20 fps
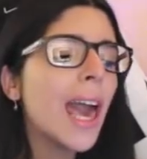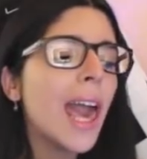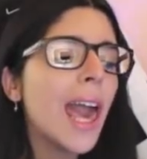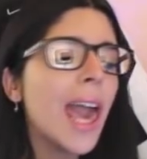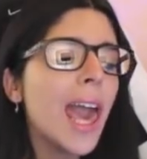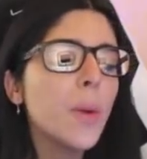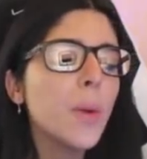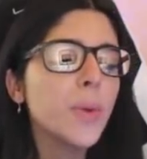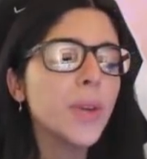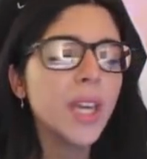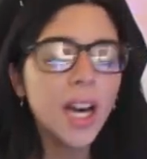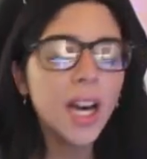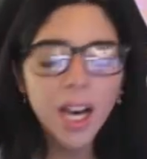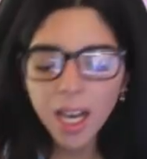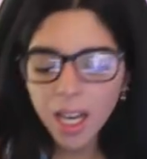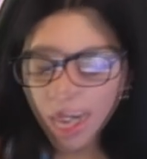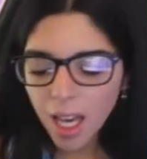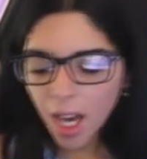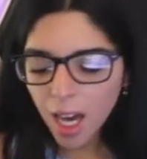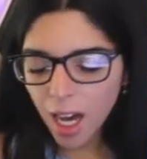
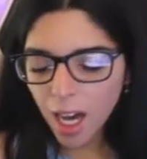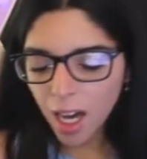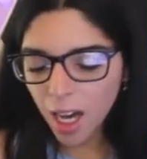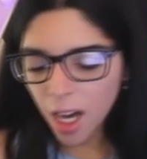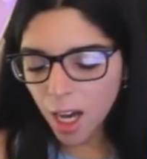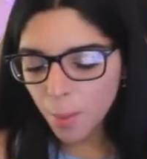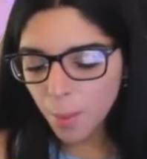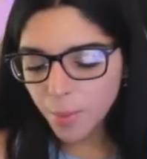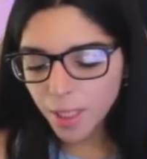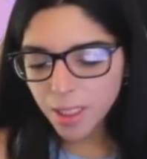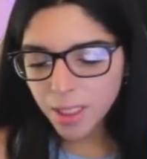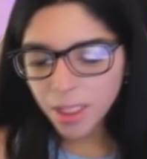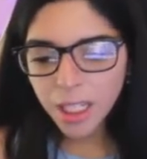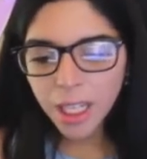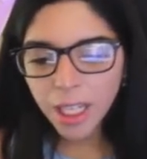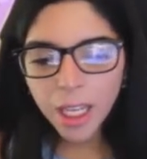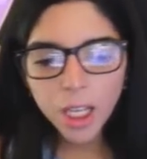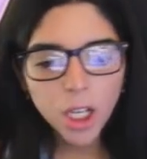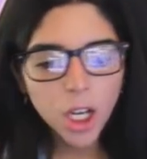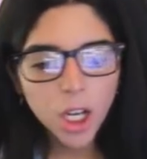area. Um, let's
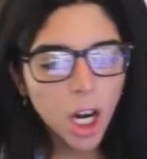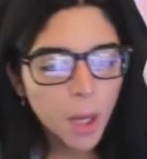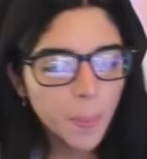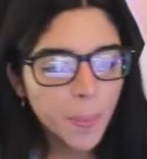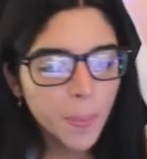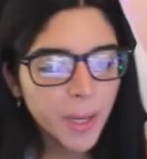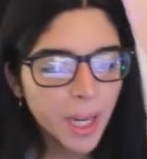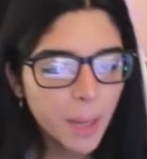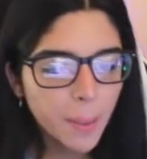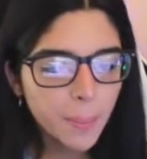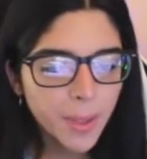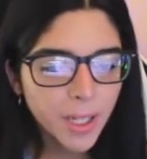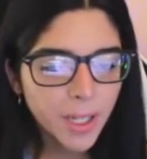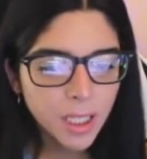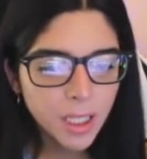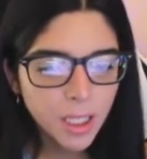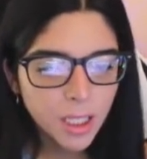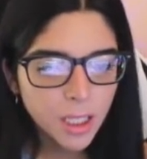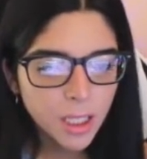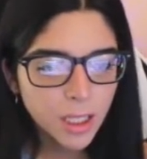get a carpet up in
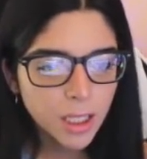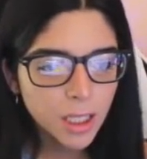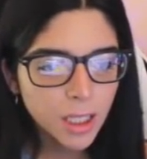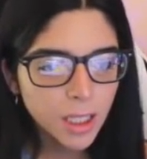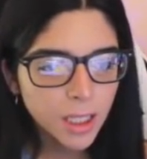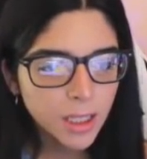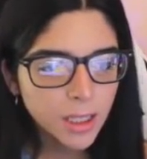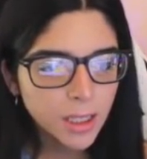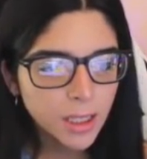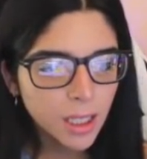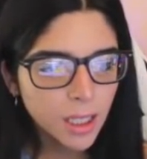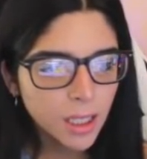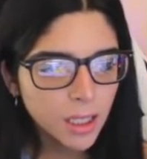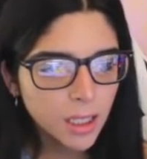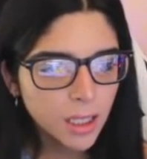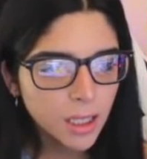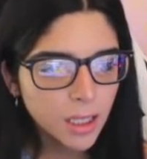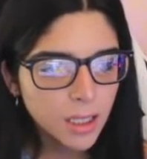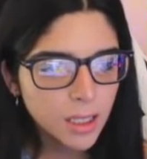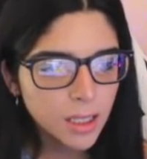here.
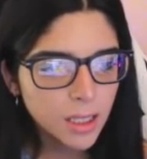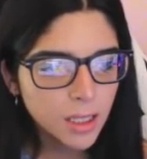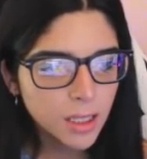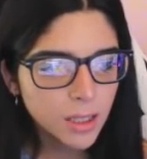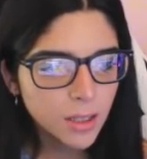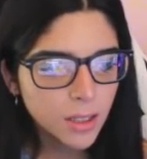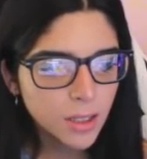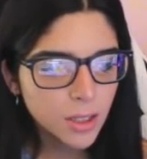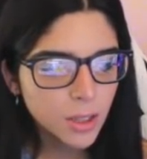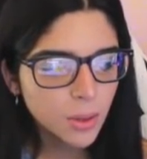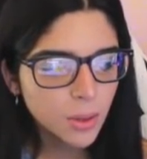Yes, let's just do